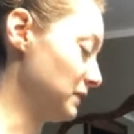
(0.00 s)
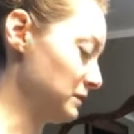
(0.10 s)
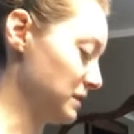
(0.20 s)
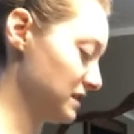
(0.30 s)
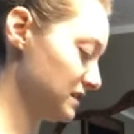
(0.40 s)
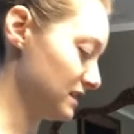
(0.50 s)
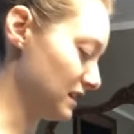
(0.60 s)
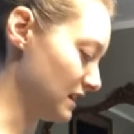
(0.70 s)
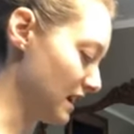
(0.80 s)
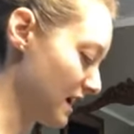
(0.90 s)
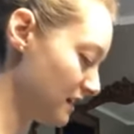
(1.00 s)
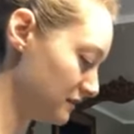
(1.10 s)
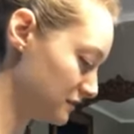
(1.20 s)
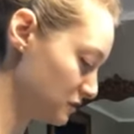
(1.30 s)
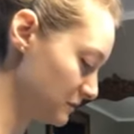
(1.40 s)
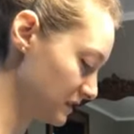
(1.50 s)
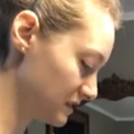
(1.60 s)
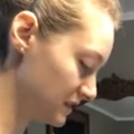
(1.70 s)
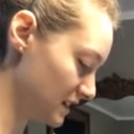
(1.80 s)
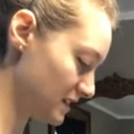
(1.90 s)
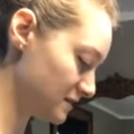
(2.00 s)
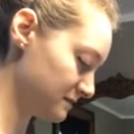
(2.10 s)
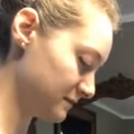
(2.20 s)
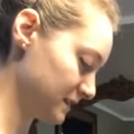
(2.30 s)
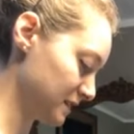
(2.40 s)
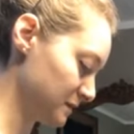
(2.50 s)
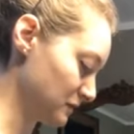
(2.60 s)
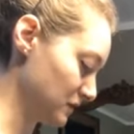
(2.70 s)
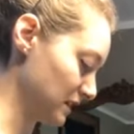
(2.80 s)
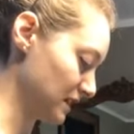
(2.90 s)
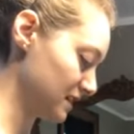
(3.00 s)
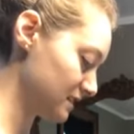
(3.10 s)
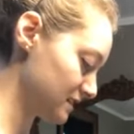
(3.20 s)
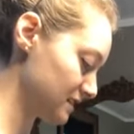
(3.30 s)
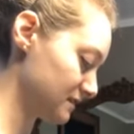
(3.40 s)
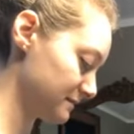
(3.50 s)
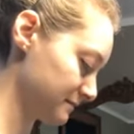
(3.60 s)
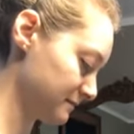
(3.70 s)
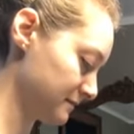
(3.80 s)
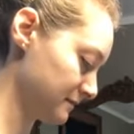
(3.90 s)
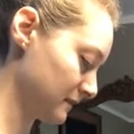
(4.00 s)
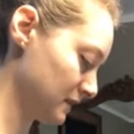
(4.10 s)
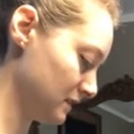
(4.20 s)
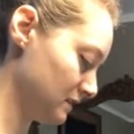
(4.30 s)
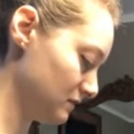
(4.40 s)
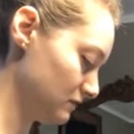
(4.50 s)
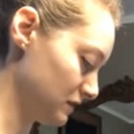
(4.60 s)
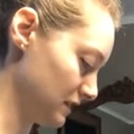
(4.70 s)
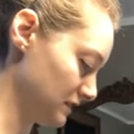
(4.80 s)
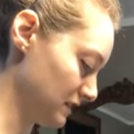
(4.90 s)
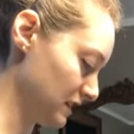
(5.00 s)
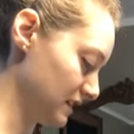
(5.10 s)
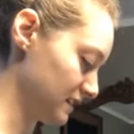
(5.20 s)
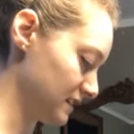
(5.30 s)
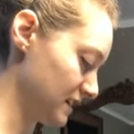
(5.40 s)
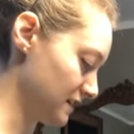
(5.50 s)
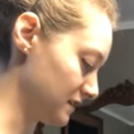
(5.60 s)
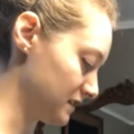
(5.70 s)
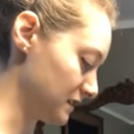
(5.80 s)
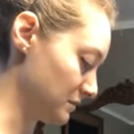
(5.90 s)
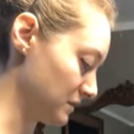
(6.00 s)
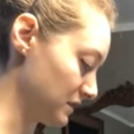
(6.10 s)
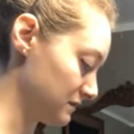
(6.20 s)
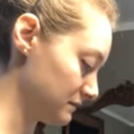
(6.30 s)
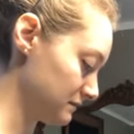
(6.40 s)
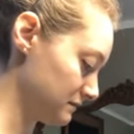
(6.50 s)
a month and a half, 2 months now. It's been really nice. Really, really nice to have a separate